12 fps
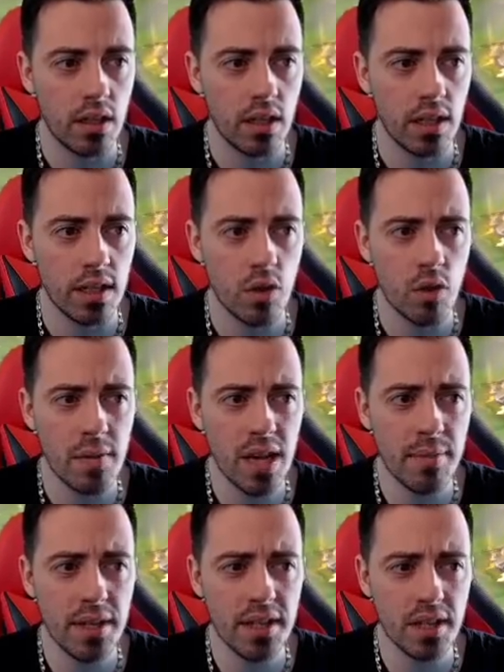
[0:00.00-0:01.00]
So
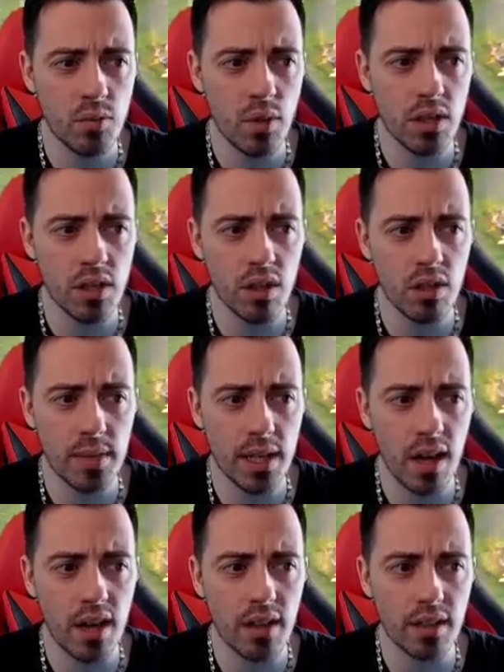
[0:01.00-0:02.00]
maybe this one is gonna be
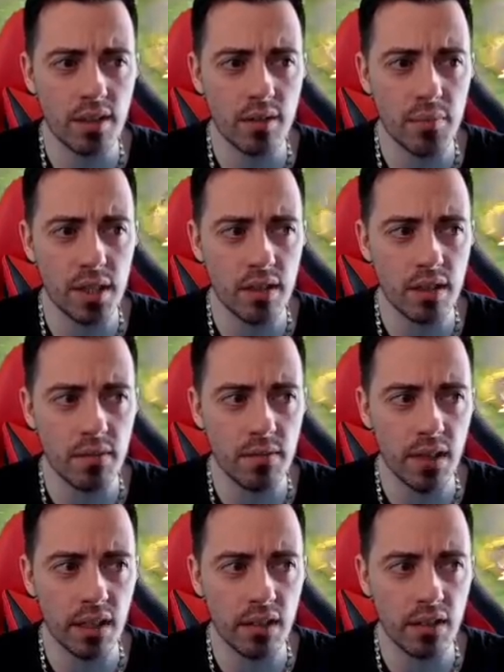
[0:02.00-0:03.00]
hard to beat in
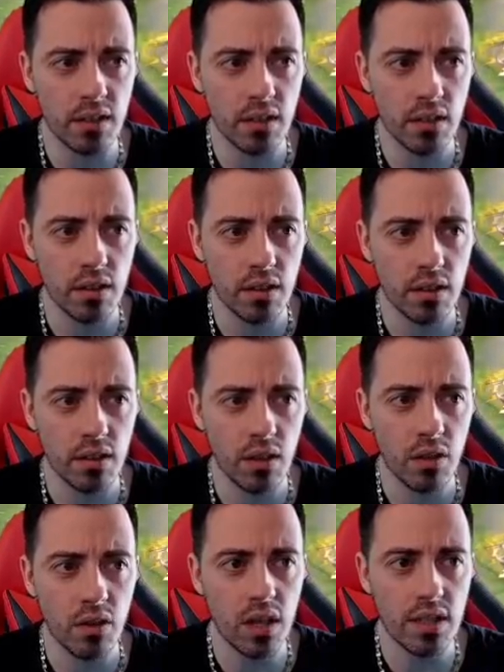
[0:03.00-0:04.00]
fact.
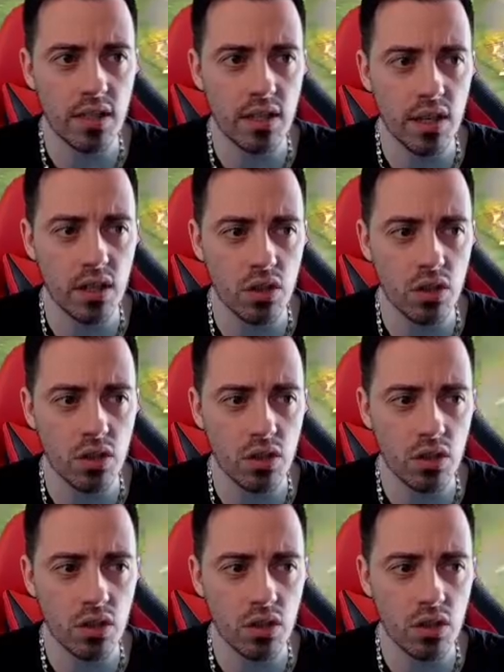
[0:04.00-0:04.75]
On the last stage.